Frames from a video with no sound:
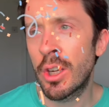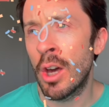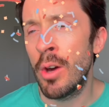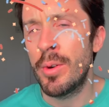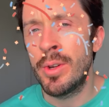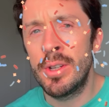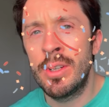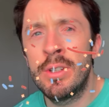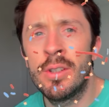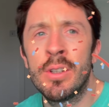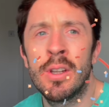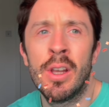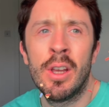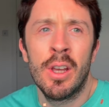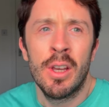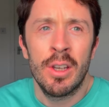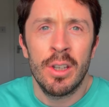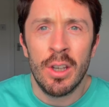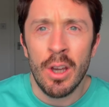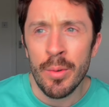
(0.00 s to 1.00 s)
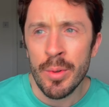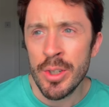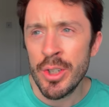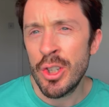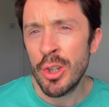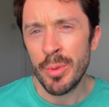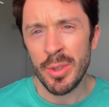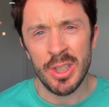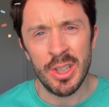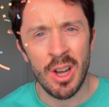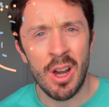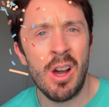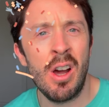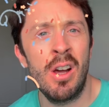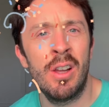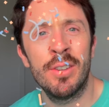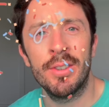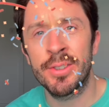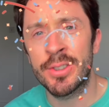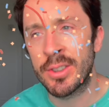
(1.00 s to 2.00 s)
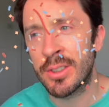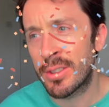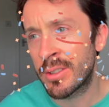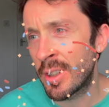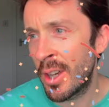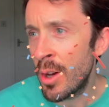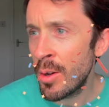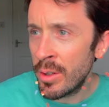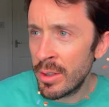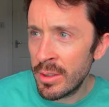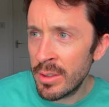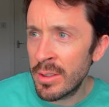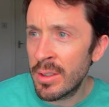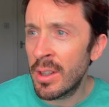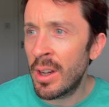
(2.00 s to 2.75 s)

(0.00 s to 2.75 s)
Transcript: Go and go and do a dance. Go and